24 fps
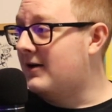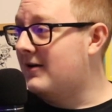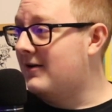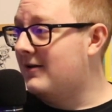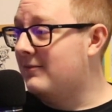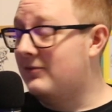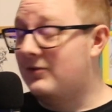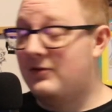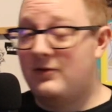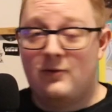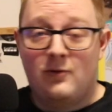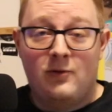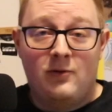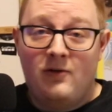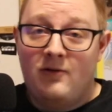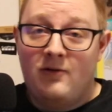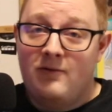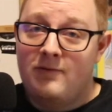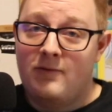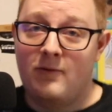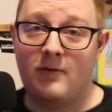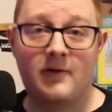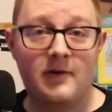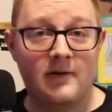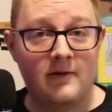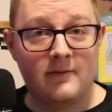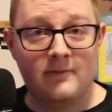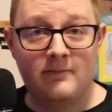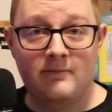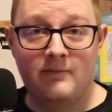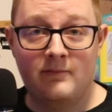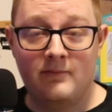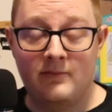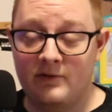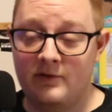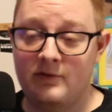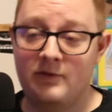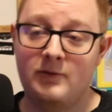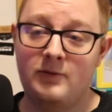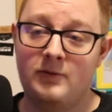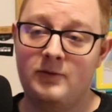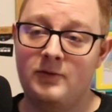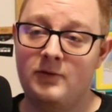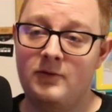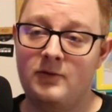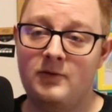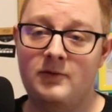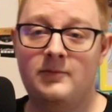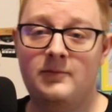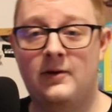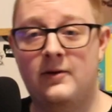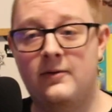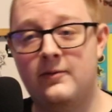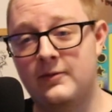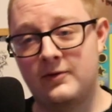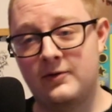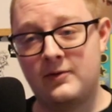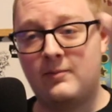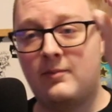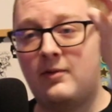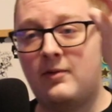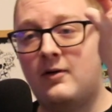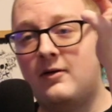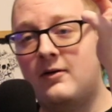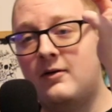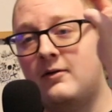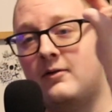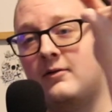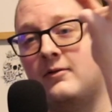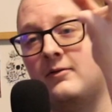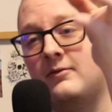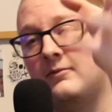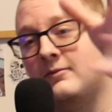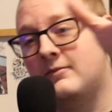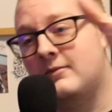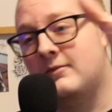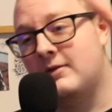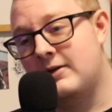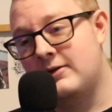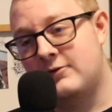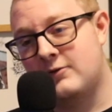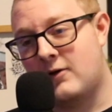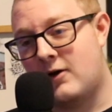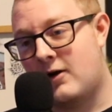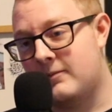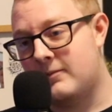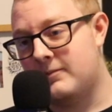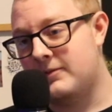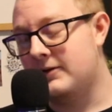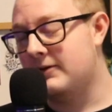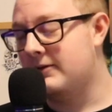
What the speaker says: School for you. School, here's the ball. They drop it.